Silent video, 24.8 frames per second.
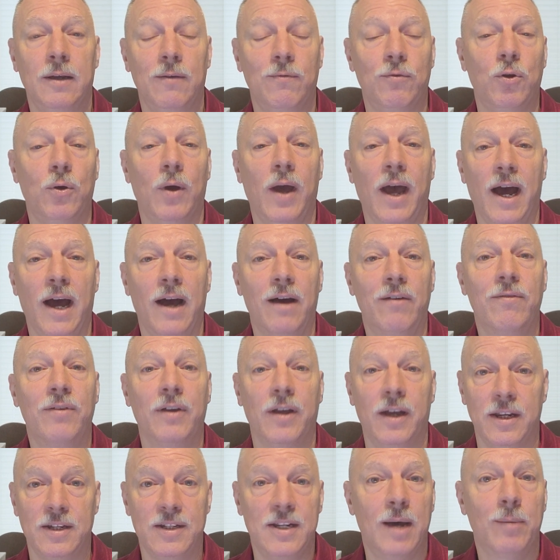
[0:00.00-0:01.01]
If you
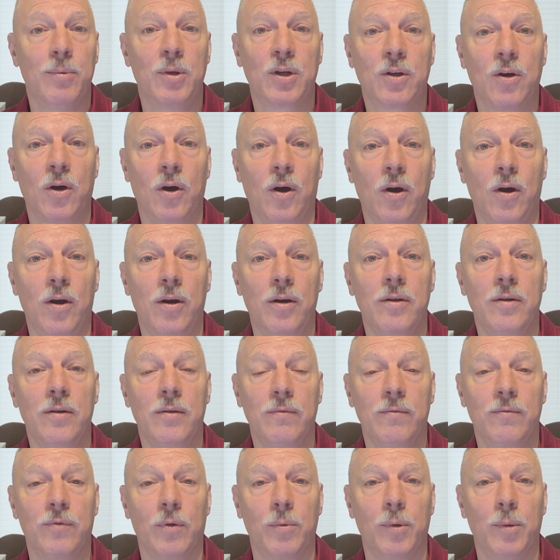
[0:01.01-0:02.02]
have a debit card
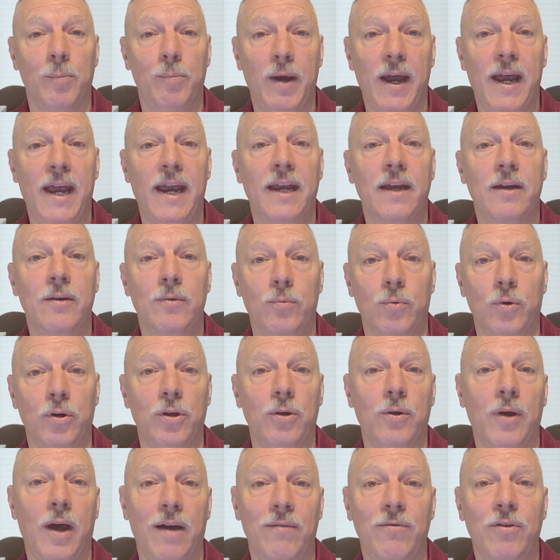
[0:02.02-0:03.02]
from the bank where
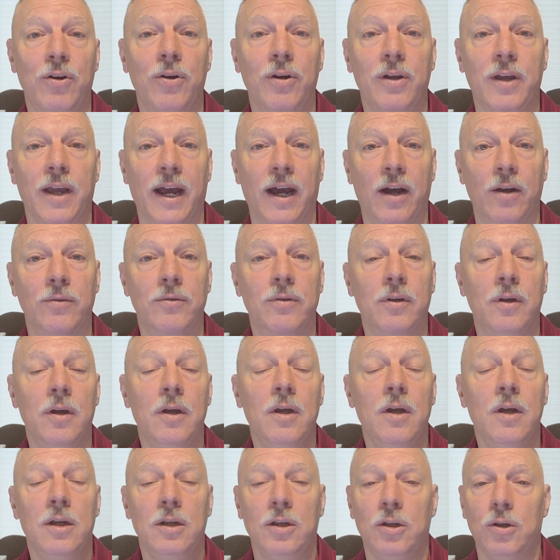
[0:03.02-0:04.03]
you have your account,
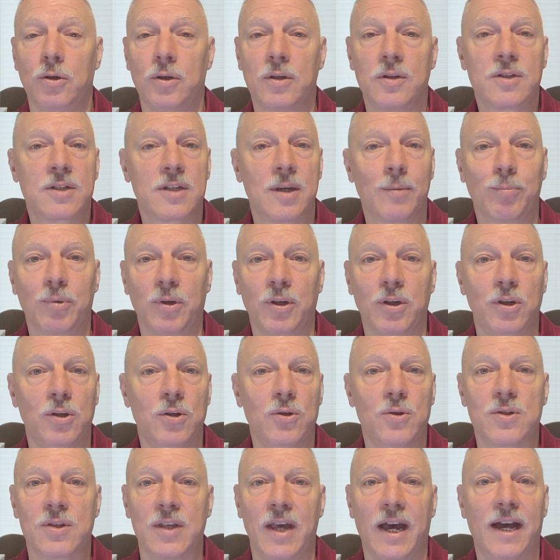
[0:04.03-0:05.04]
you can simply
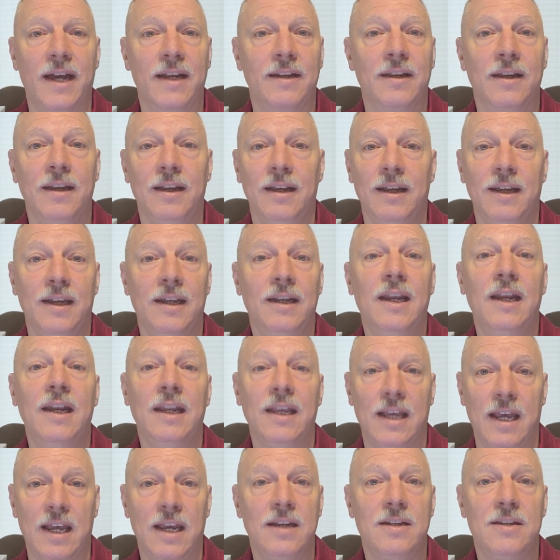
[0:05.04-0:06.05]
use that in
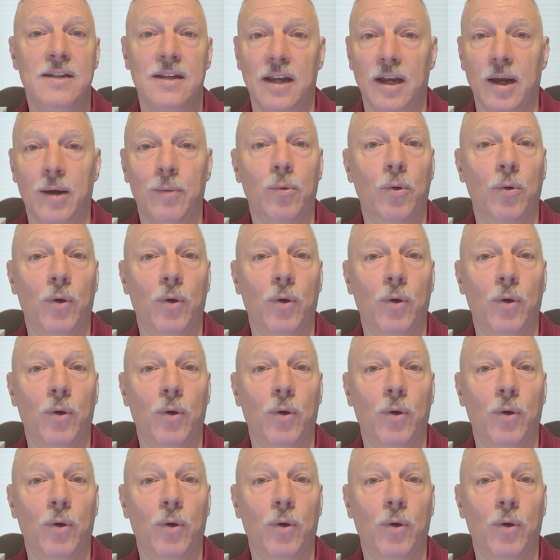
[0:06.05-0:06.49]
any ATM